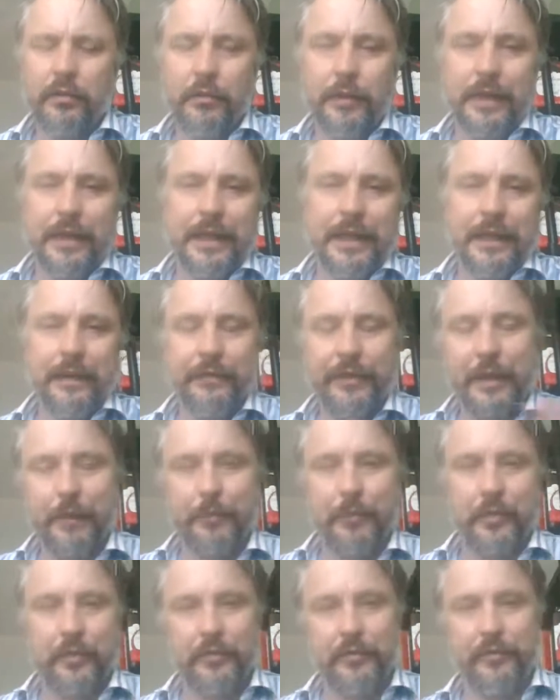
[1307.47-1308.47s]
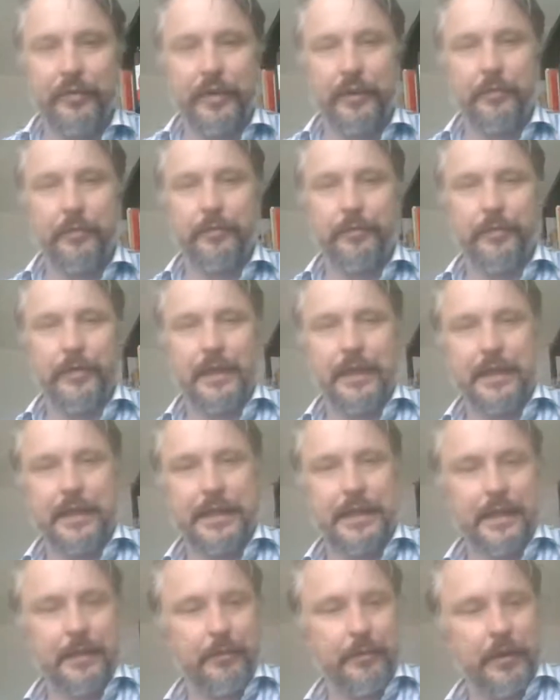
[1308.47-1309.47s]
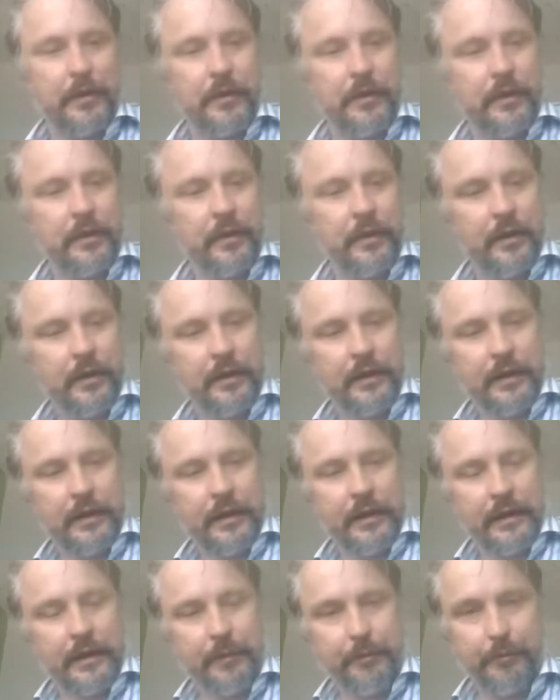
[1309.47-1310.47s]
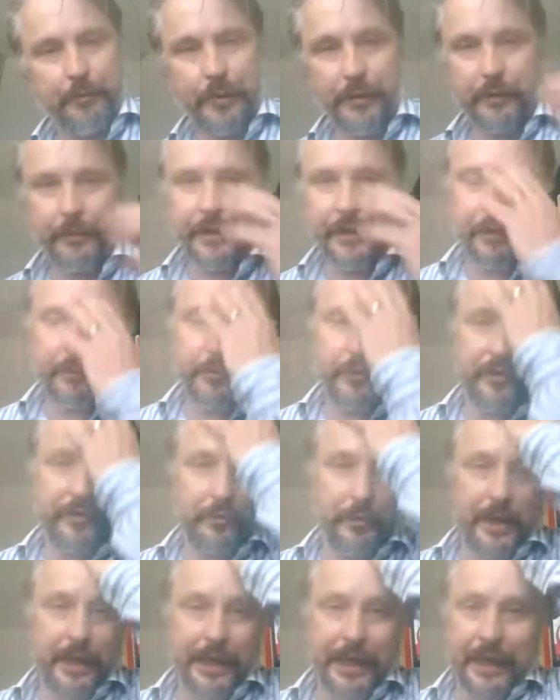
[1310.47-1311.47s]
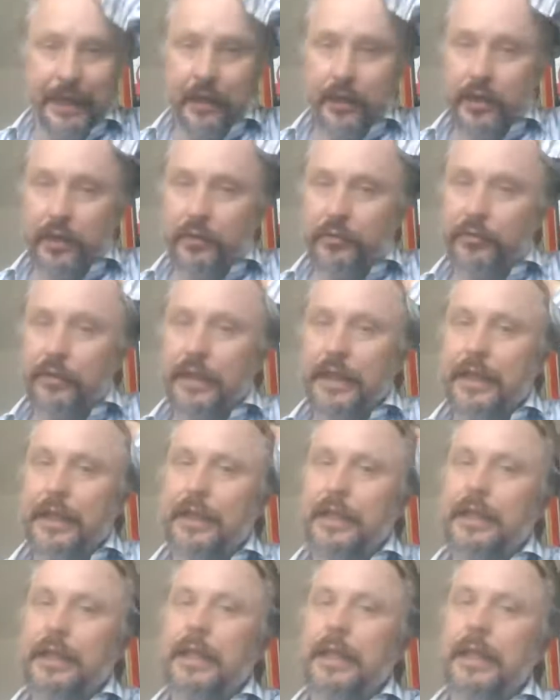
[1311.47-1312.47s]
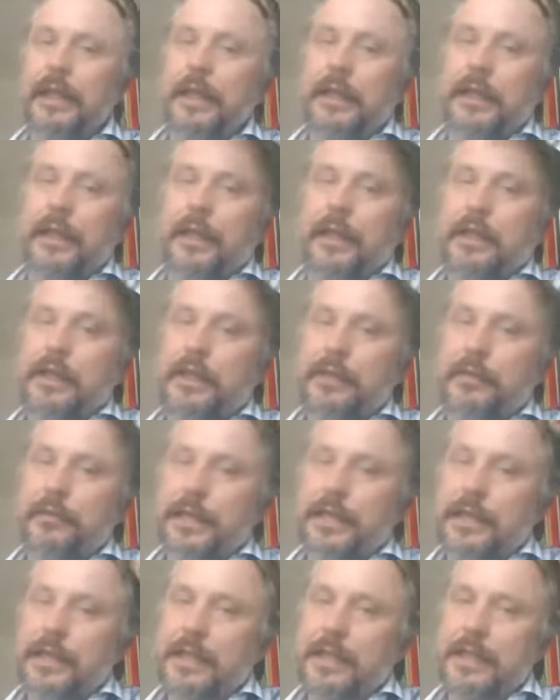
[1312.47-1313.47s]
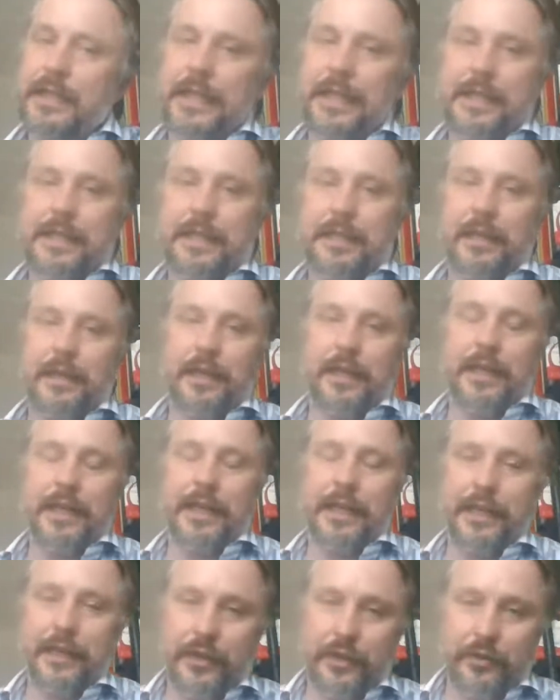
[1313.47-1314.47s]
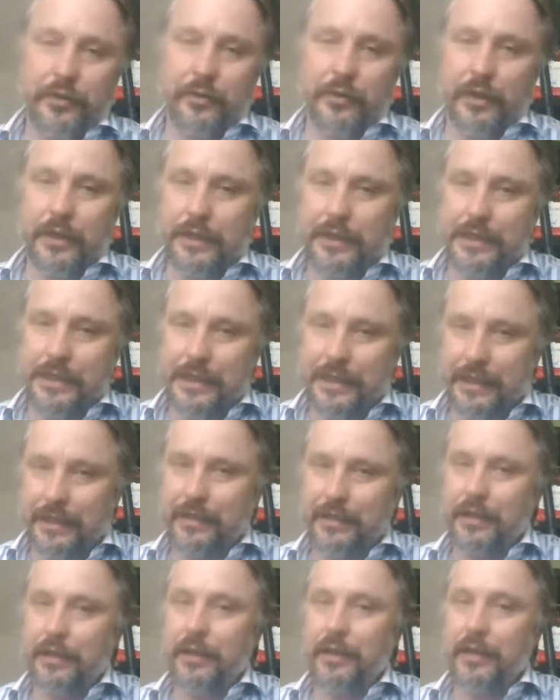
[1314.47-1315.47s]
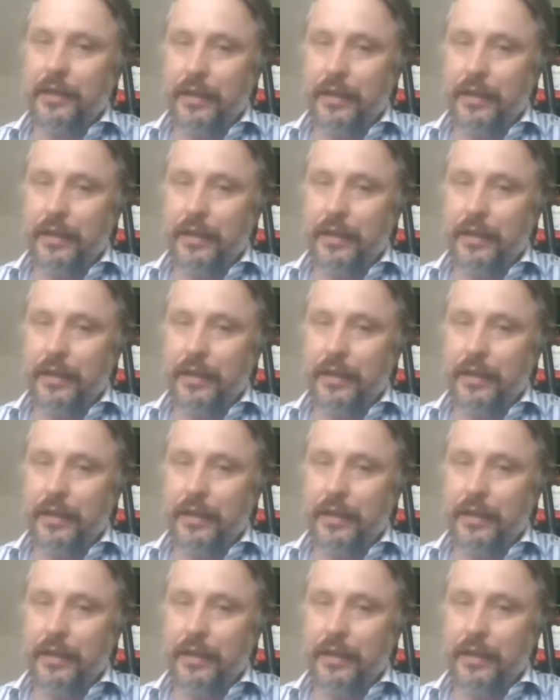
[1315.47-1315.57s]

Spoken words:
When I left that Bond film at cinema in Birmingham with my then girlfriend in 2006, I knew I'd seen